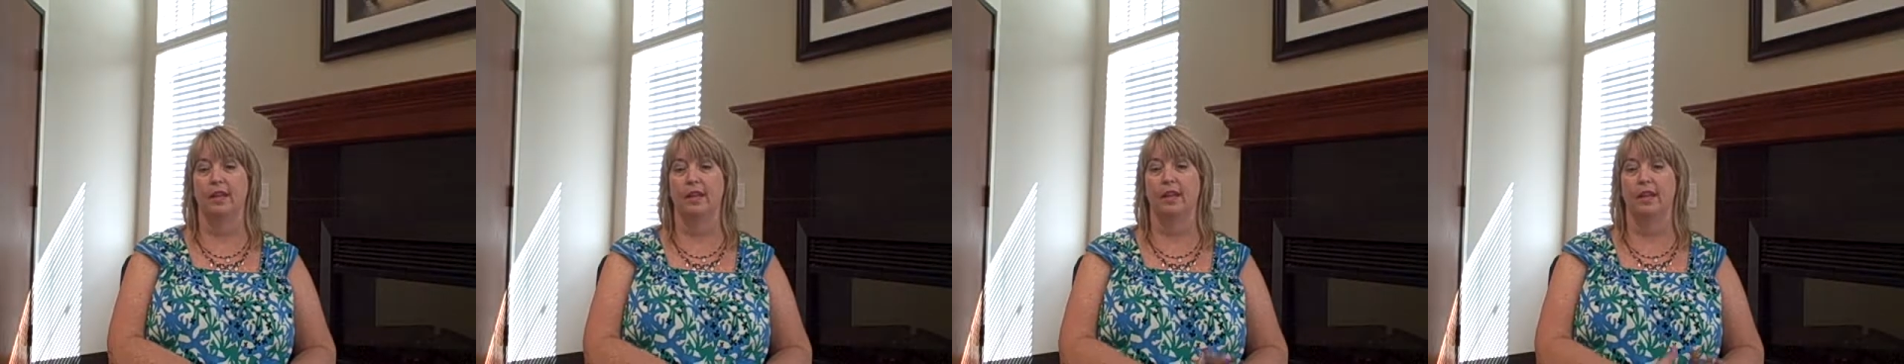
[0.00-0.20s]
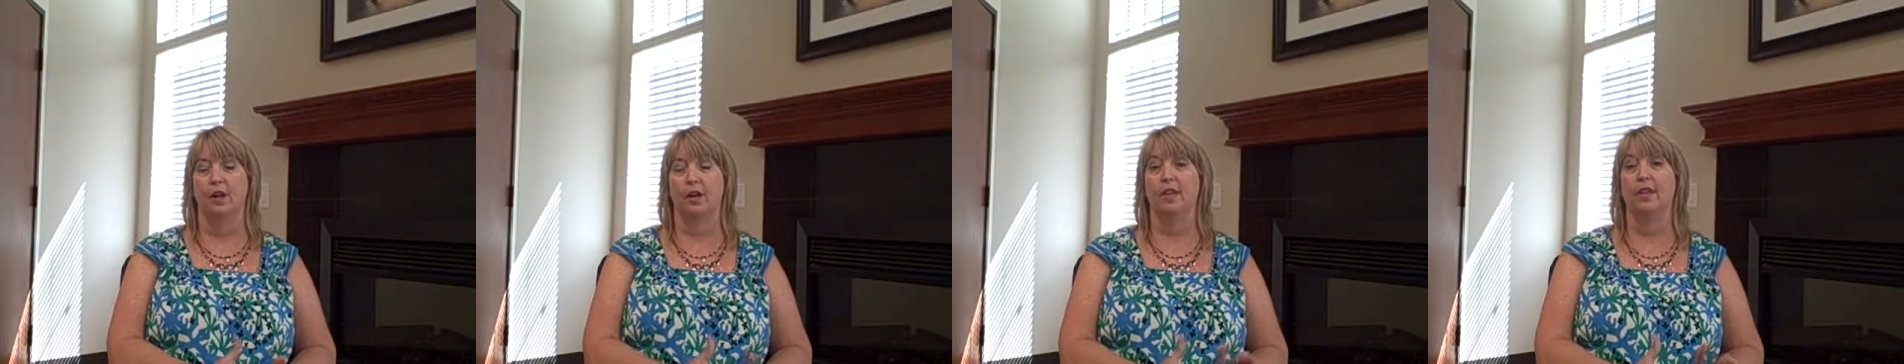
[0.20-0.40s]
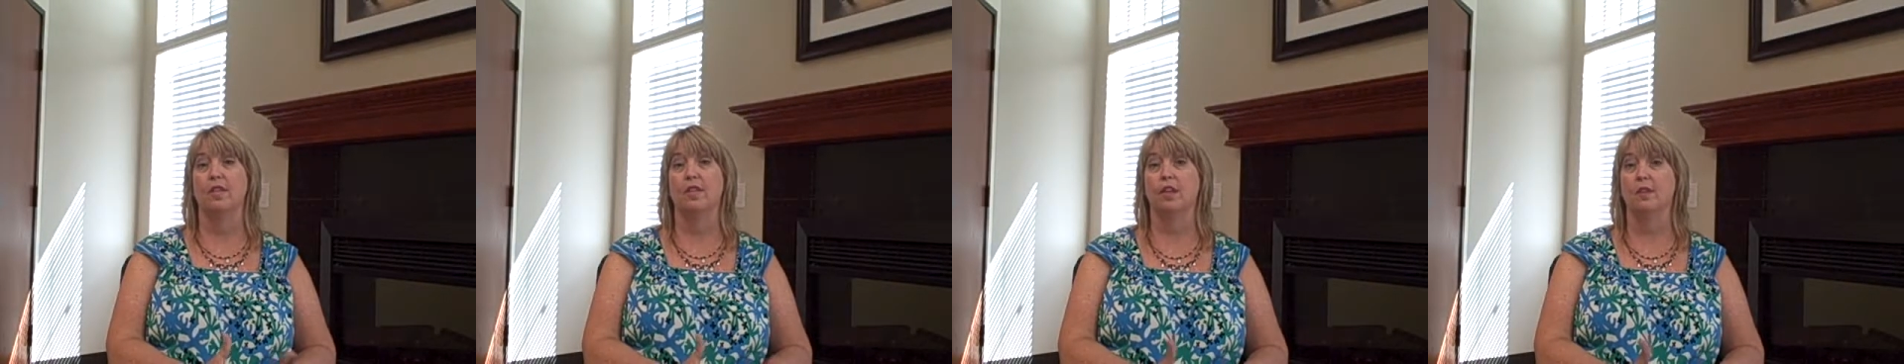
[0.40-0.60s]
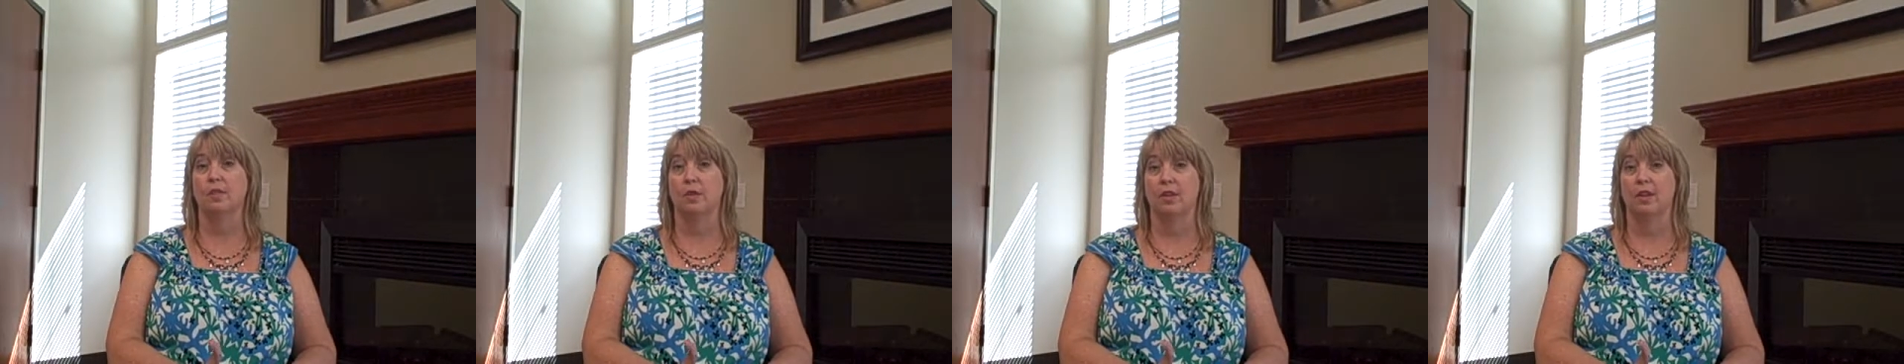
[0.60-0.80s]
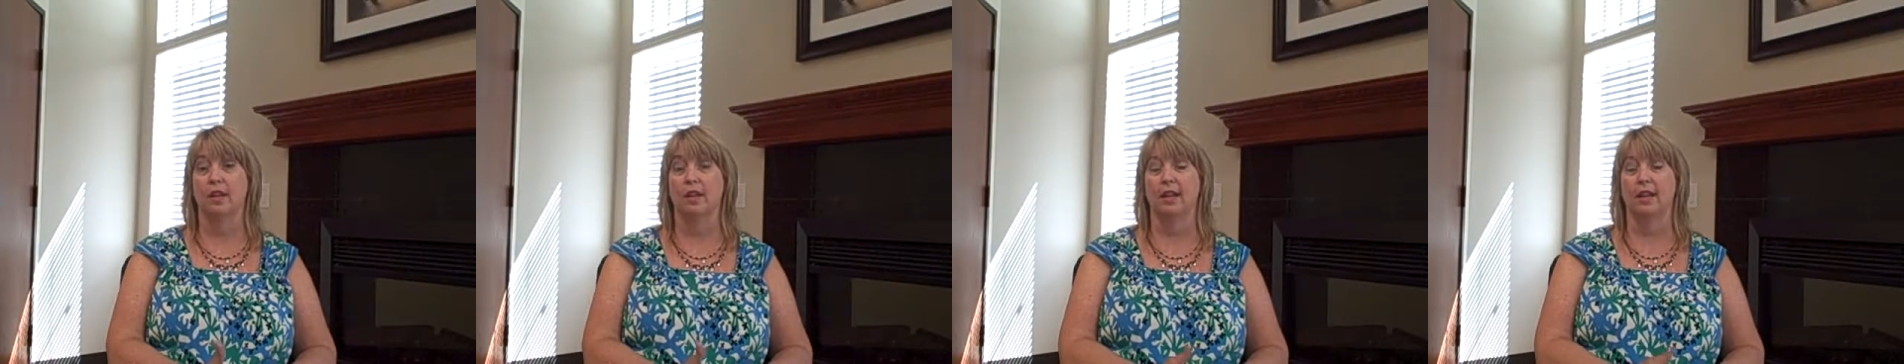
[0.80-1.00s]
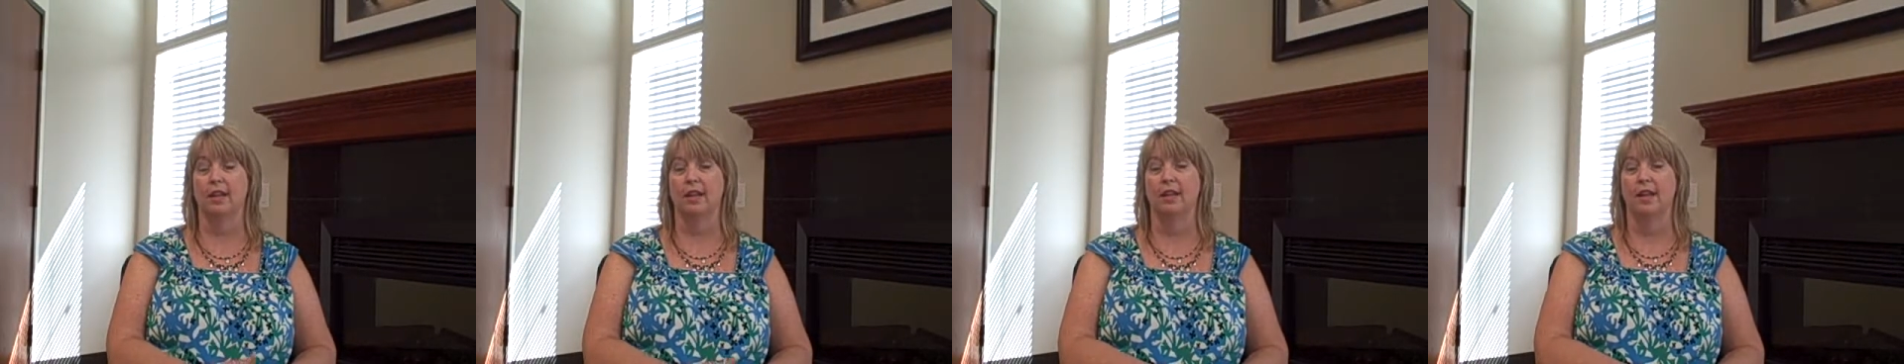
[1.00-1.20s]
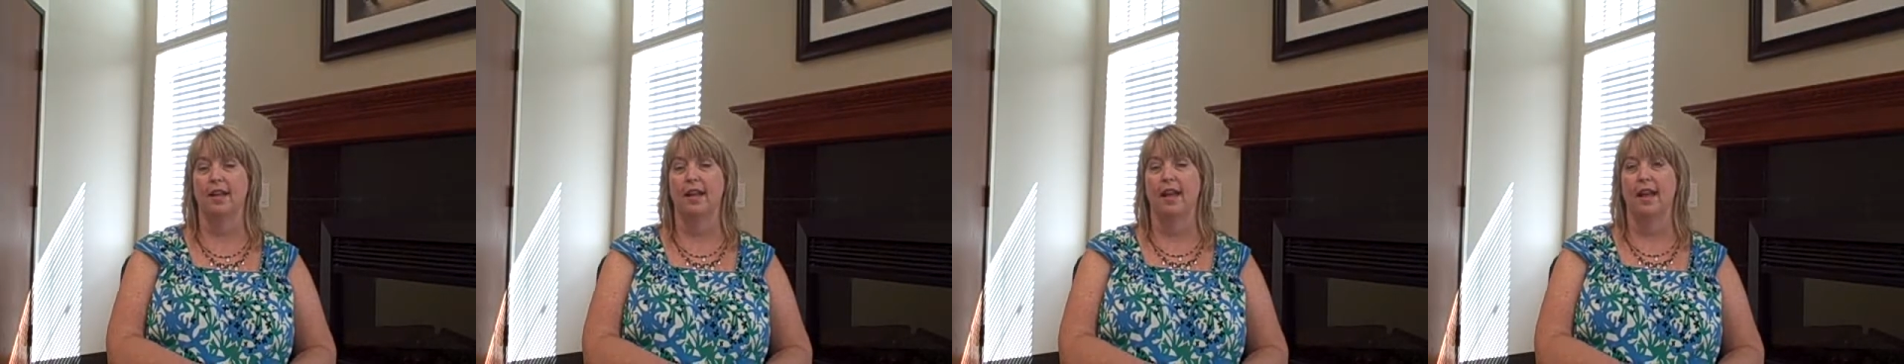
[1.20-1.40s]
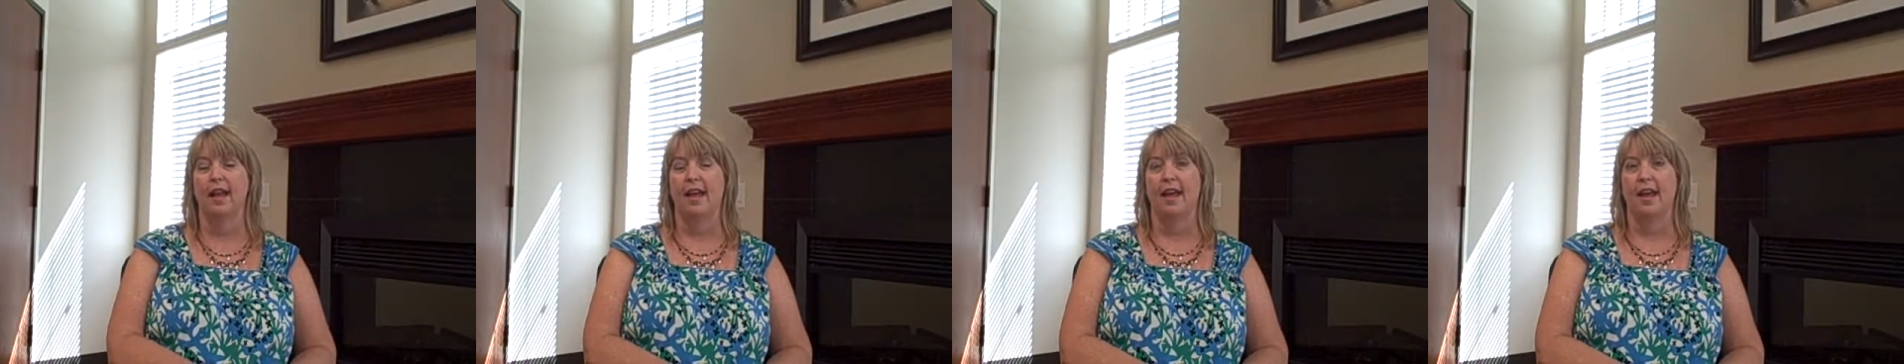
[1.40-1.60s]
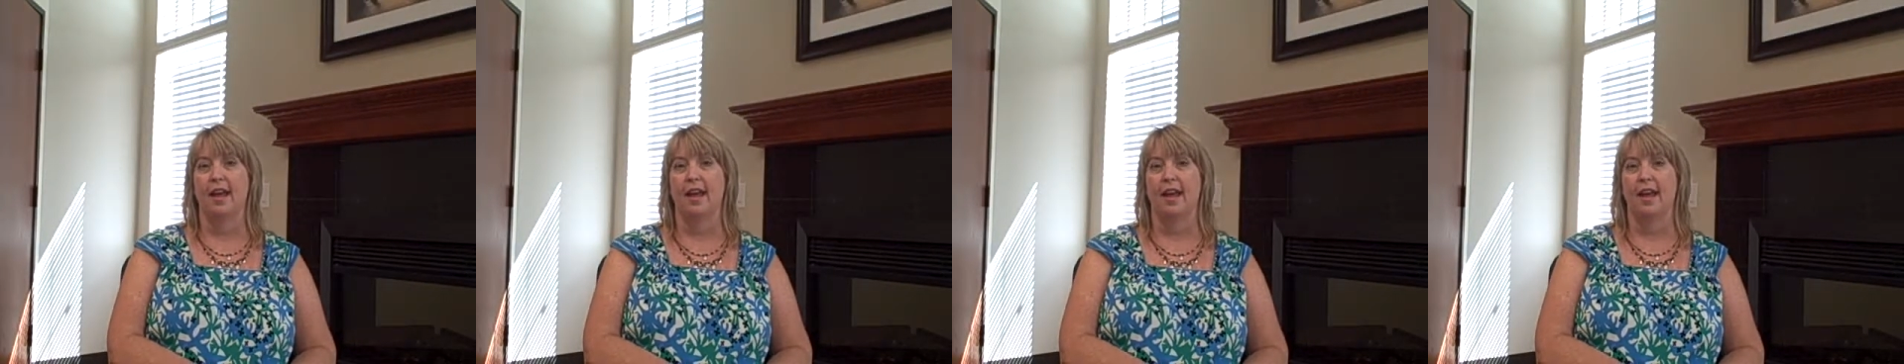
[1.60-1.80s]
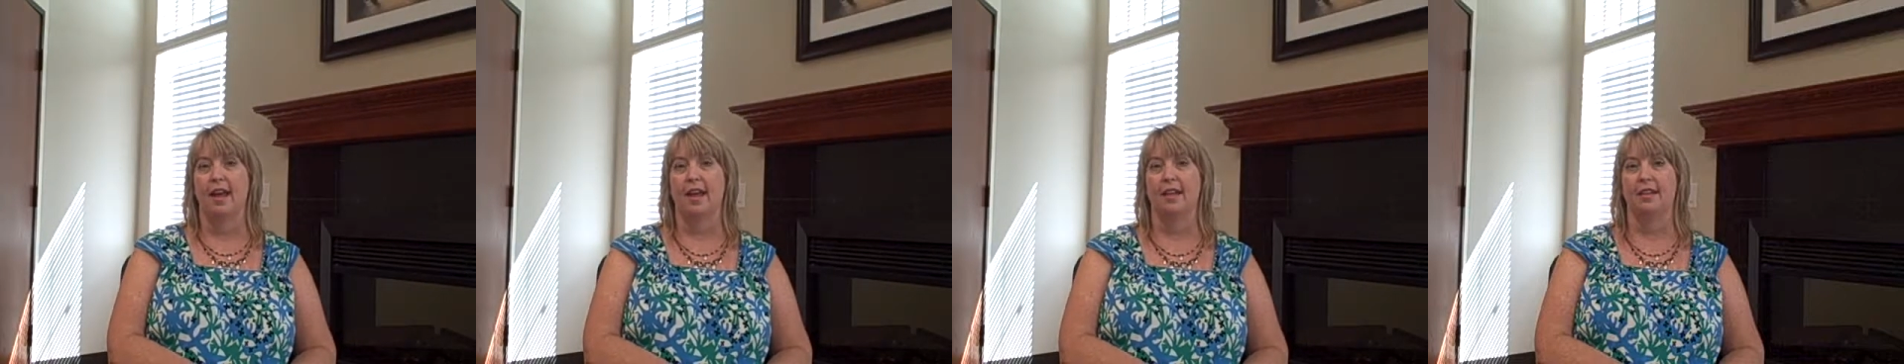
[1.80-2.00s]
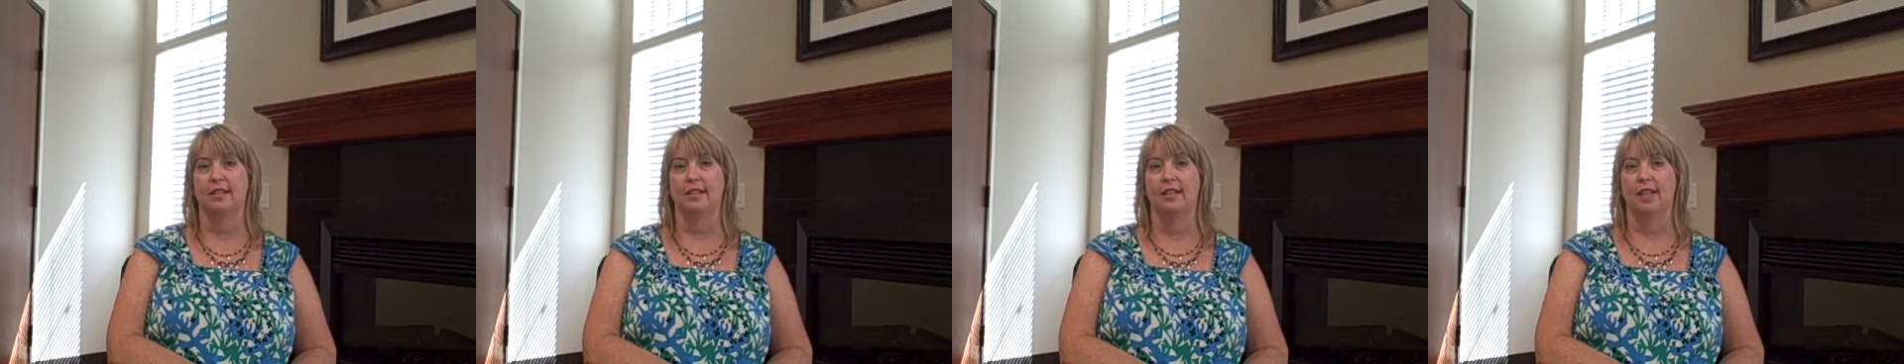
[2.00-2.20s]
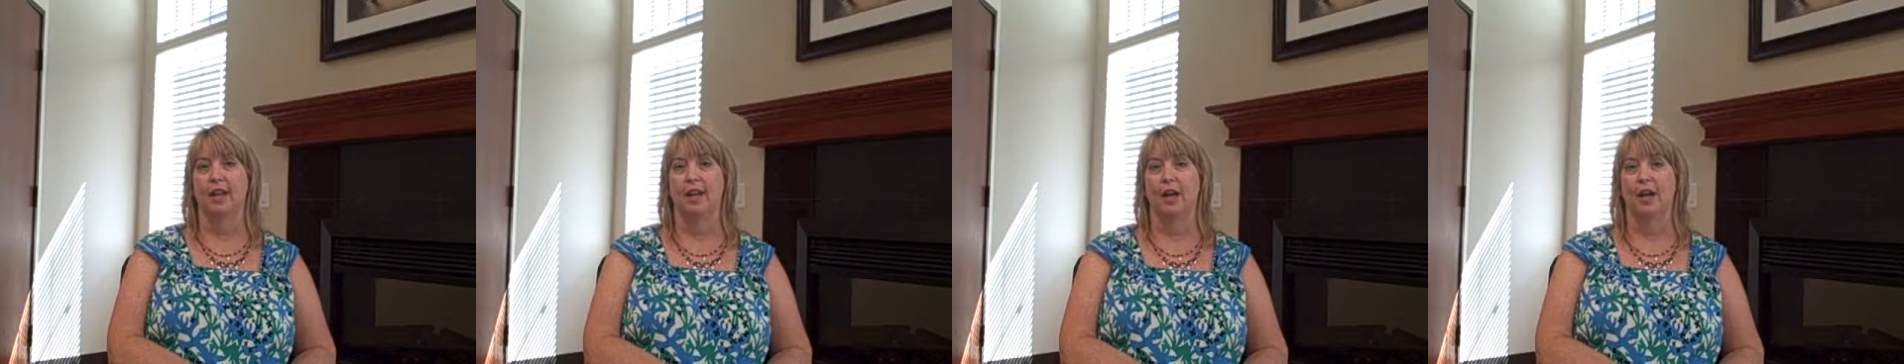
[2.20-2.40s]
in the community, and